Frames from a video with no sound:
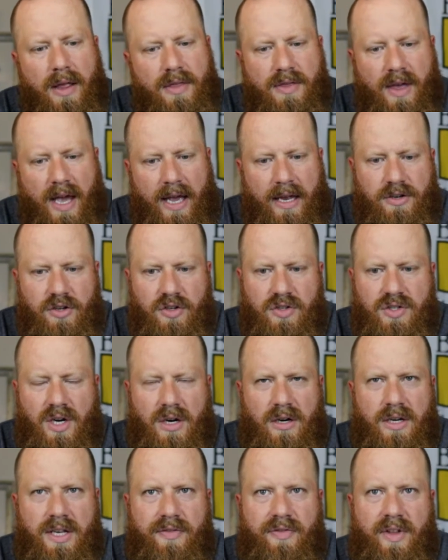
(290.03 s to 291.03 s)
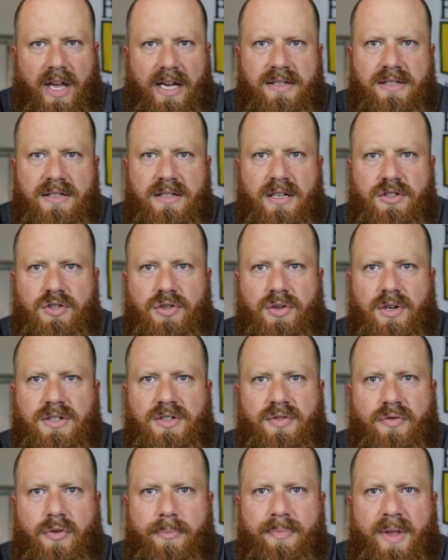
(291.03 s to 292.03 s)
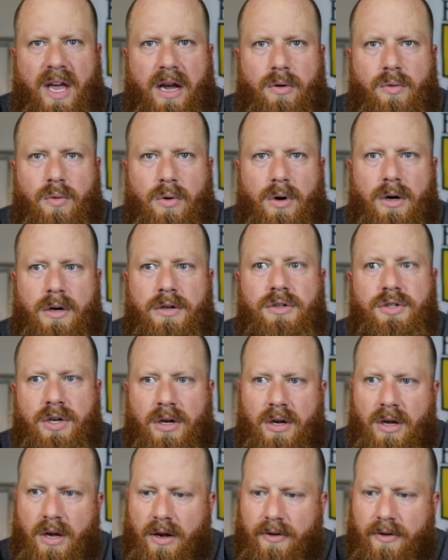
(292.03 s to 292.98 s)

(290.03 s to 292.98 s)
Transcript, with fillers: Then you start getting that citrus from that orange,